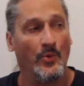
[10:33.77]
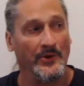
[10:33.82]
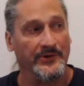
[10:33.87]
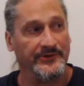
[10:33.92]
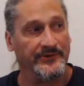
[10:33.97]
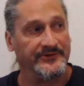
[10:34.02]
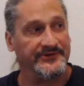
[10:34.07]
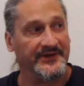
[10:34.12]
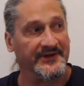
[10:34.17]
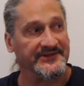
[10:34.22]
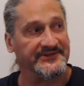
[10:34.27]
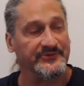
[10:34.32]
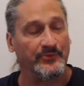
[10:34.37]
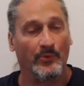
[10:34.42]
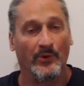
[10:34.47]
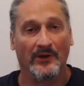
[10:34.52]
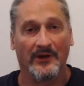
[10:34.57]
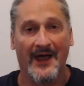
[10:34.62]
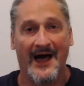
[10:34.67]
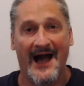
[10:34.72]
when you
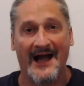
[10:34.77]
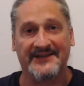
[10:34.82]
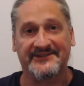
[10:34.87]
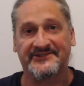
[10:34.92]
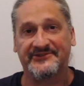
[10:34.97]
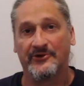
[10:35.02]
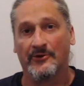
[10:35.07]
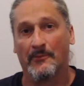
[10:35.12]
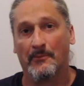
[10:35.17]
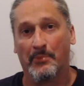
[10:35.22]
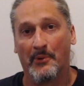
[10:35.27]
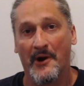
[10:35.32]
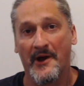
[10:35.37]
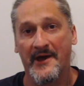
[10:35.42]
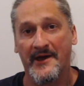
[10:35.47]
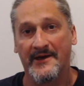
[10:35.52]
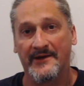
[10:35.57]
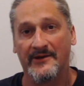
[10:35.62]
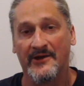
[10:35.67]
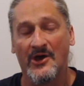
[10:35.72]
just relaxed your
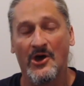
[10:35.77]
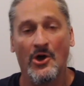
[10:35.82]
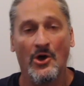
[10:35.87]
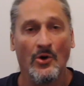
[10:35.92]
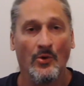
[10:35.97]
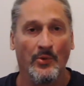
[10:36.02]
brain,